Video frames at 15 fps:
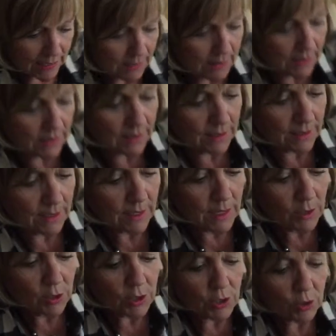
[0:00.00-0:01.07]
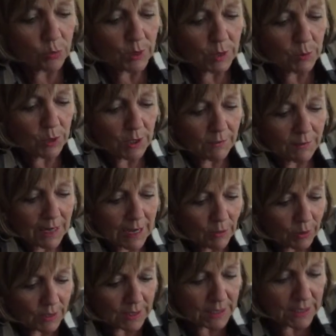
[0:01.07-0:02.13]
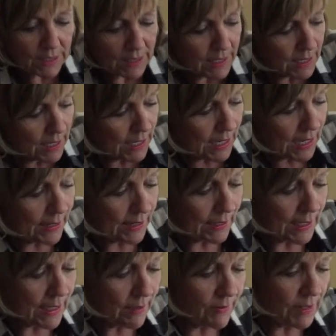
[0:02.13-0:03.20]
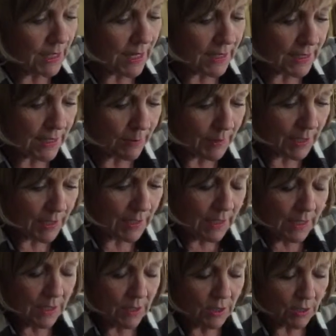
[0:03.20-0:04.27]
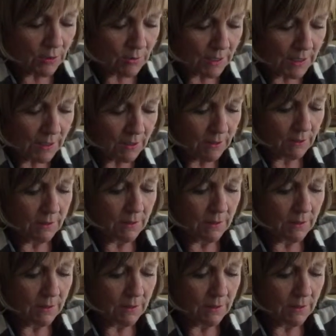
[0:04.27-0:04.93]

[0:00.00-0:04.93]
it, just so when you put the flowers in and the leaves, it has something to go into.